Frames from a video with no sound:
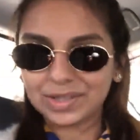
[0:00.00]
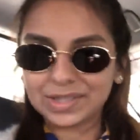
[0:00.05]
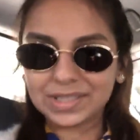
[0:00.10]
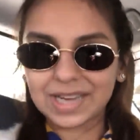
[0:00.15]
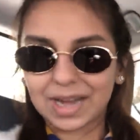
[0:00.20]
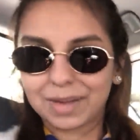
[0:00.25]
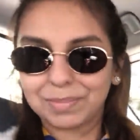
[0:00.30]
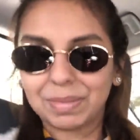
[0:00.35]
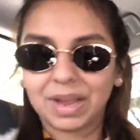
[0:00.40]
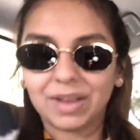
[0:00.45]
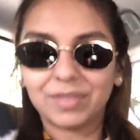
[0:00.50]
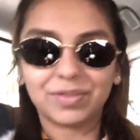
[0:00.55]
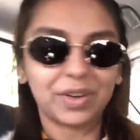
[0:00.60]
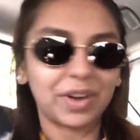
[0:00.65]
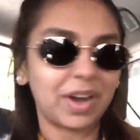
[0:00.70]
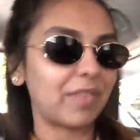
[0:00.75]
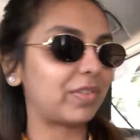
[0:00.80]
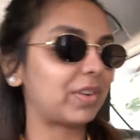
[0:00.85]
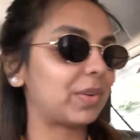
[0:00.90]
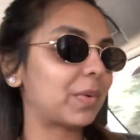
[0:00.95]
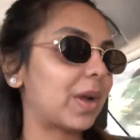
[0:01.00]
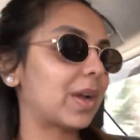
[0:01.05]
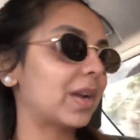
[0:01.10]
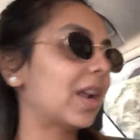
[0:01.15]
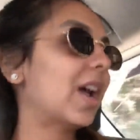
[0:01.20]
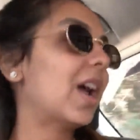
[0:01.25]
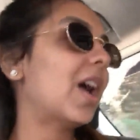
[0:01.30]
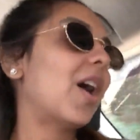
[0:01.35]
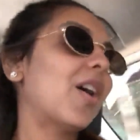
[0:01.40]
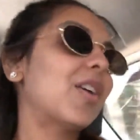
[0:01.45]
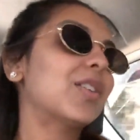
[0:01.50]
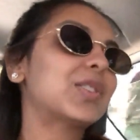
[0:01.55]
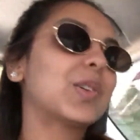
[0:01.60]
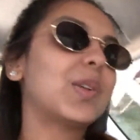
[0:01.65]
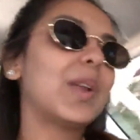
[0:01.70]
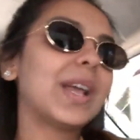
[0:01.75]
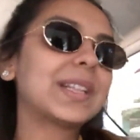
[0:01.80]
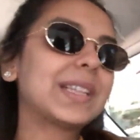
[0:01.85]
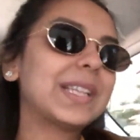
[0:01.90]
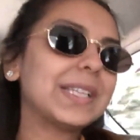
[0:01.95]
on standby for everyone.
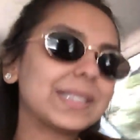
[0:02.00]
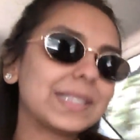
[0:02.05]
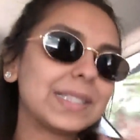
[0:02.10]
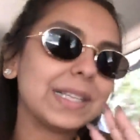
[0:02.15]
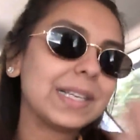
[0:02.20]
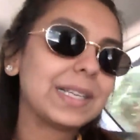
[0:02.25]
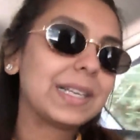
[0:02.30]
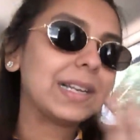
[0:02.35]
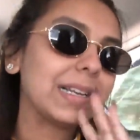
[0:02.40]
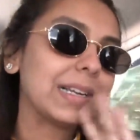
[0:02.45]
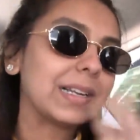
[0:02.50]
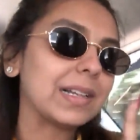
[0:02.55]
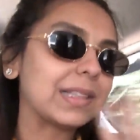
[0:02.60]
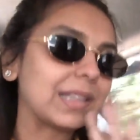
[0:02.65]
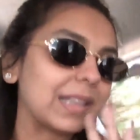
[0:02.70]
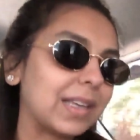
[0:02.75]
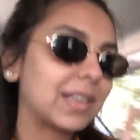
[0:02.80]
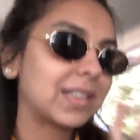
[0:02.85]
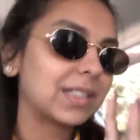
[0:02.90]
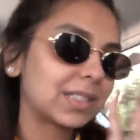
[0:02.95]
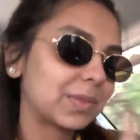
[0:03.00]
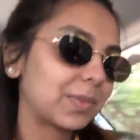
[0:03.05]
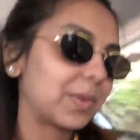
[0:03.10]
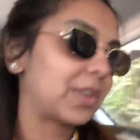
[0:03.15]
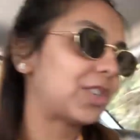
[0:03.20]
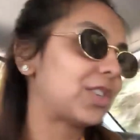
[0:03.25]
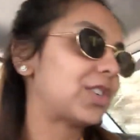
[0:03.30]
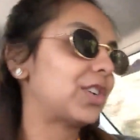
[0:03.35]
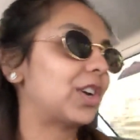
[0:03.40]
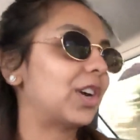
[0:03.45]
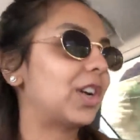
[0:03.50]
So like these little things which